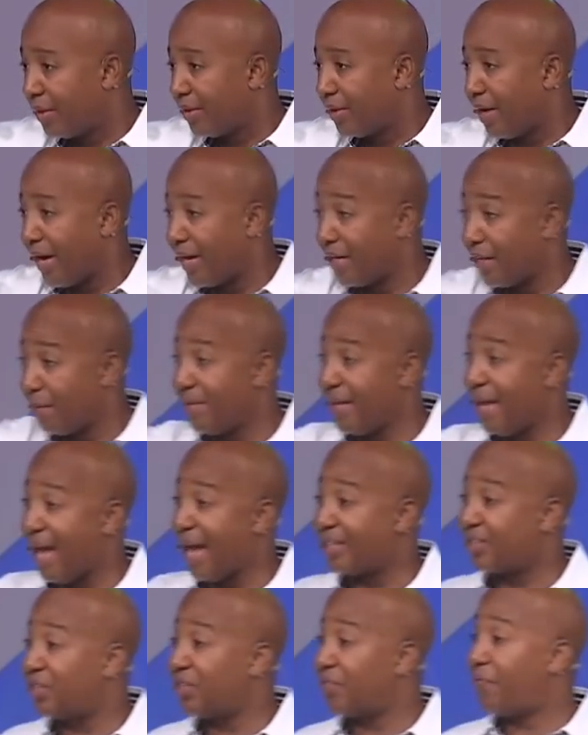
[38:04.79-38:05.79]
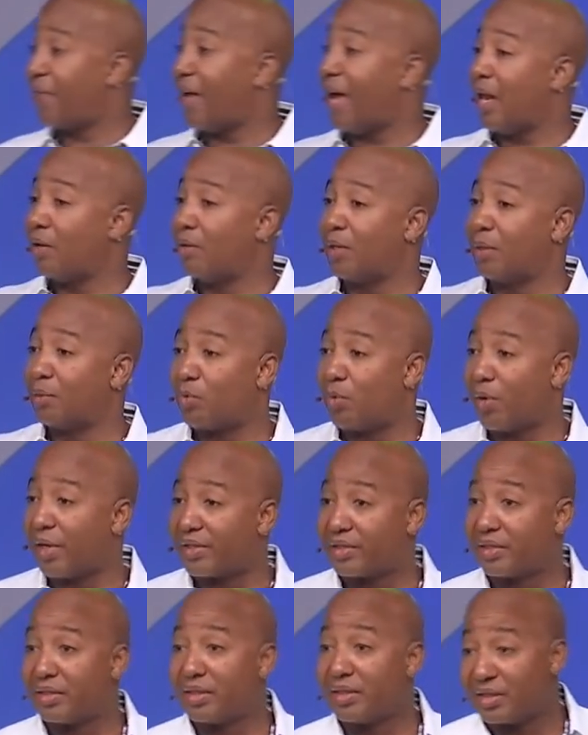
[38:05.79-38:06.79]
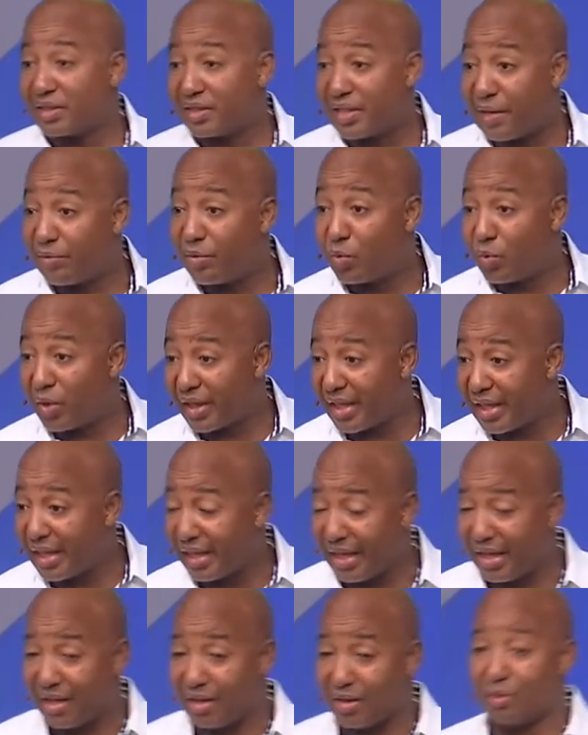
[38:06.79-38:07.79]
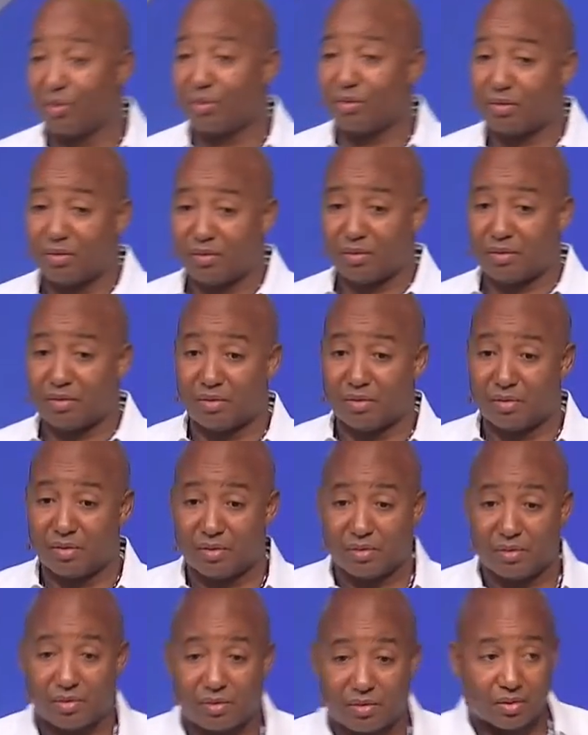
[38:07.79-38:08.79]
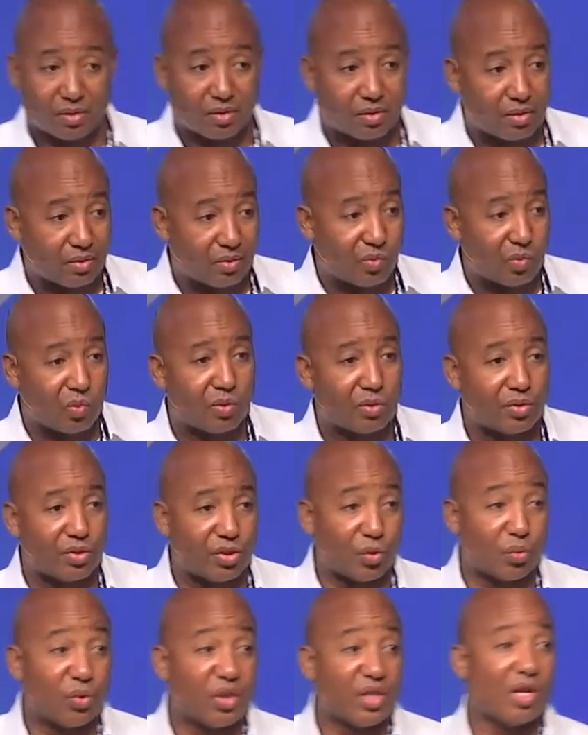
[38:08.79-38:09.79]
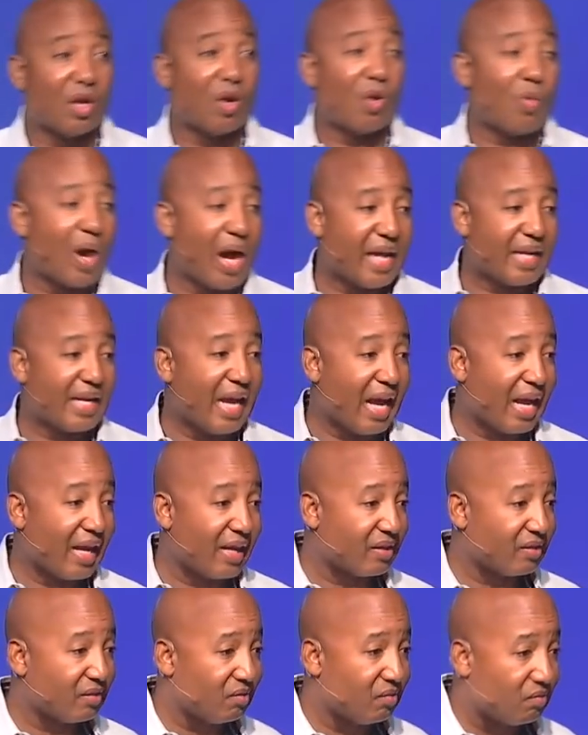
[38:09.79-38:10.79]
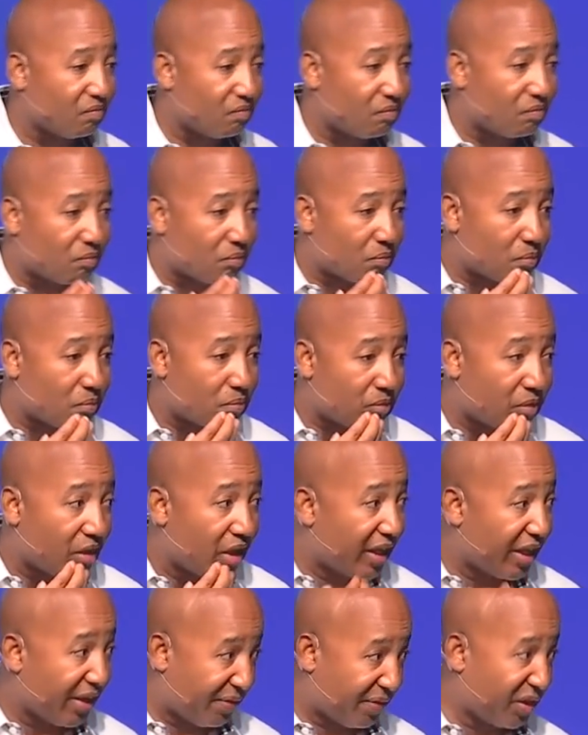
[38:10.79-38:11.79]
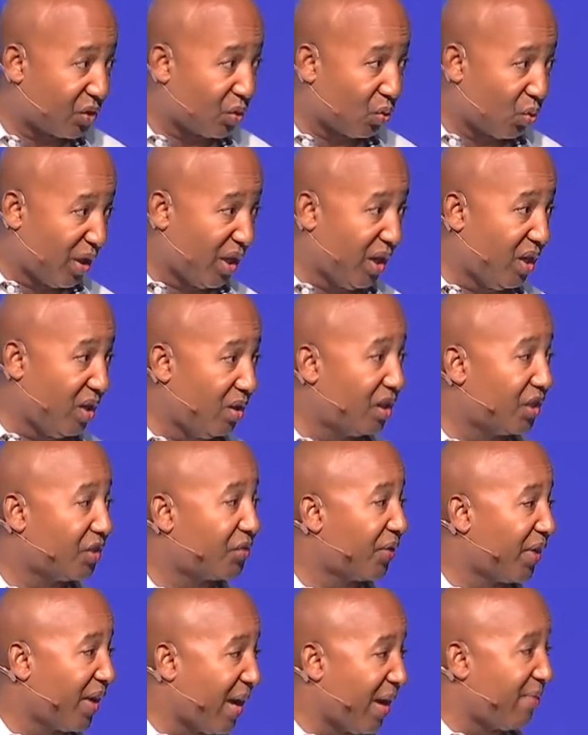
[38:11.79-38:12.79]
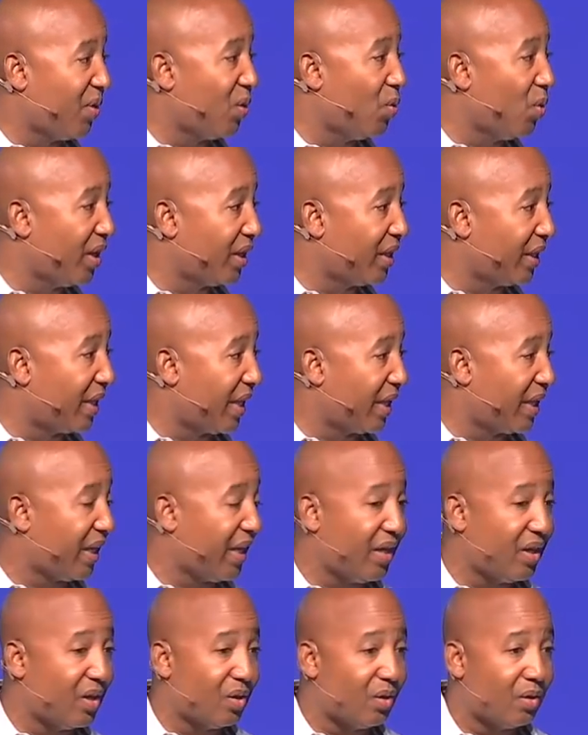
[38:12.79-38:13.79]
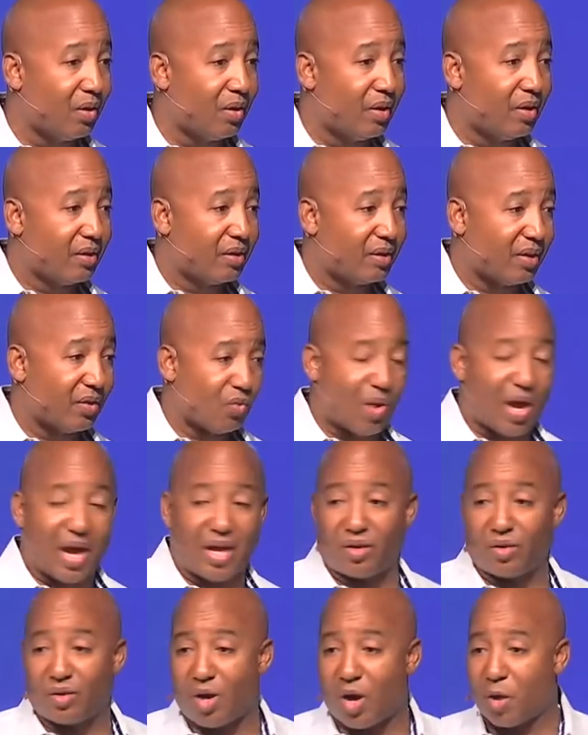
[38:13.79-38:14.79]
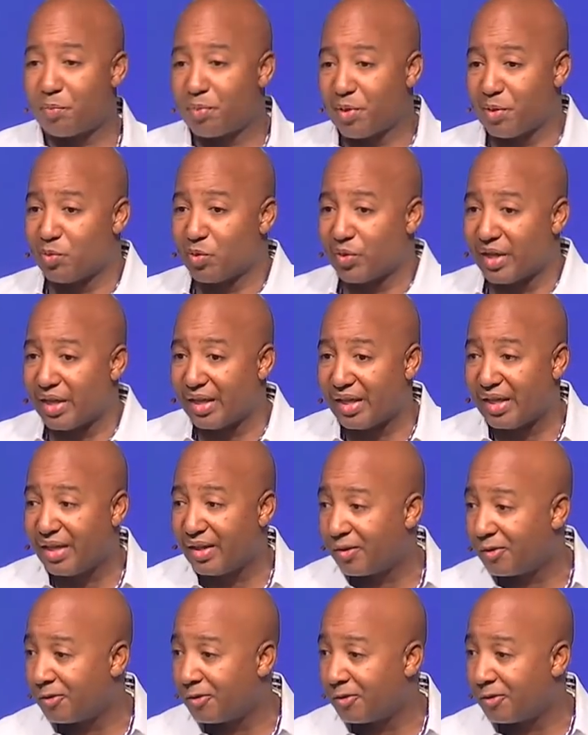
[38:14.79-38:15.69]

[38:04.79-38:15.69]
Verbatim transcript: All right, let me ask the follow-up question. Does everyone get healed? No. Do we know why not? If his will is for everyone to get healed, then why don't all people get healed?